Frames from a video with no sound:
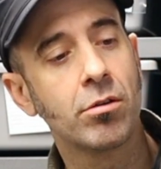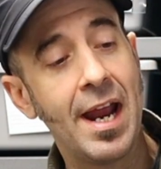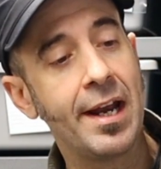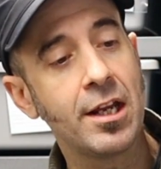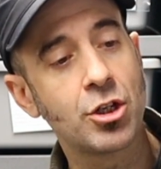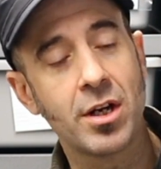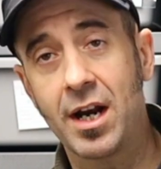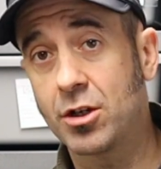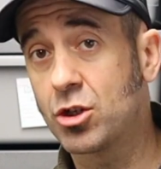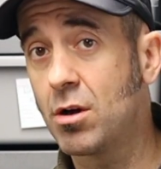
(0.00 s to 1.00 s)
any
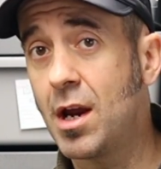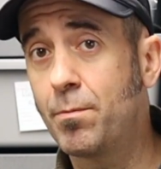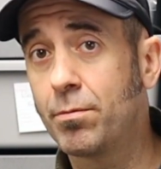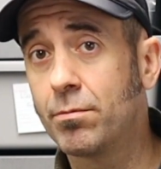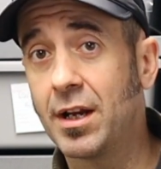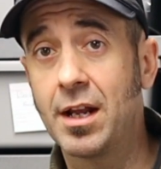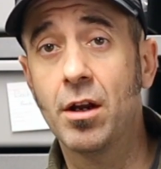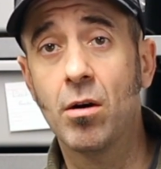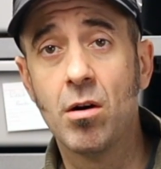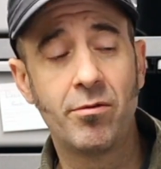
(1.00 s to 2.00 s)
genetic stripe that I
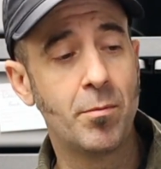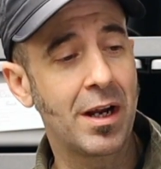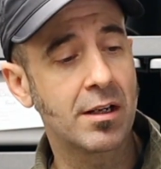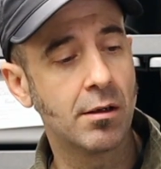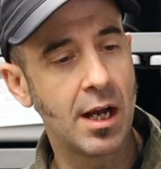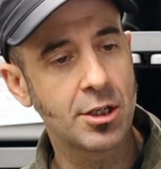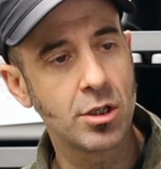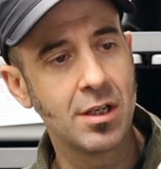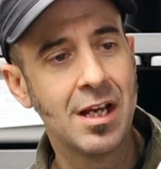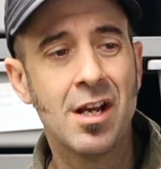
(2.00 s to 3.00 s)
know of in my
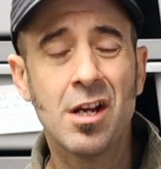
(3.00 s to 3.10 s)
collection.